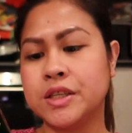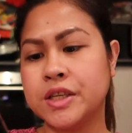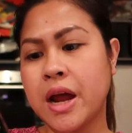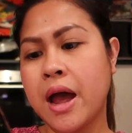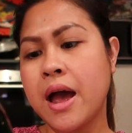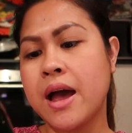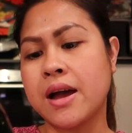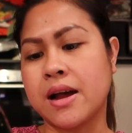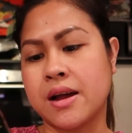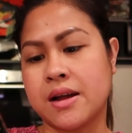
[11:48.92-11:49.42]

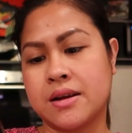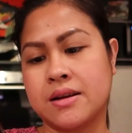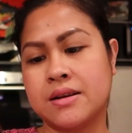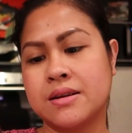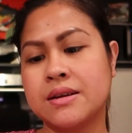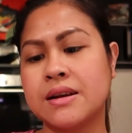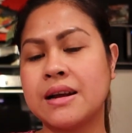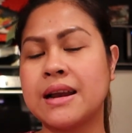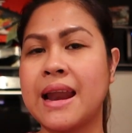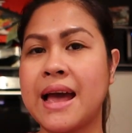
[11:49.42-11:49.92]
Chang
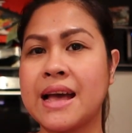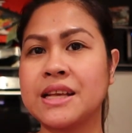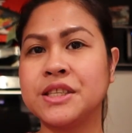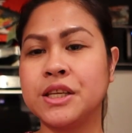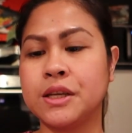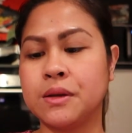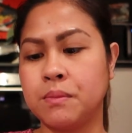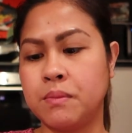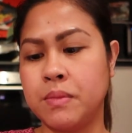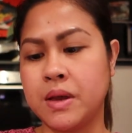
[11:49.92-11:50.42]

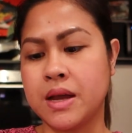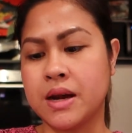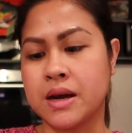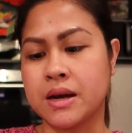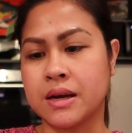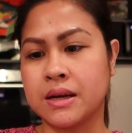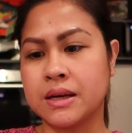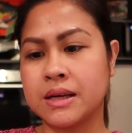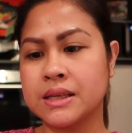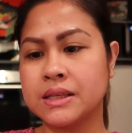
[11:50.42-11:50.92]
classic beer.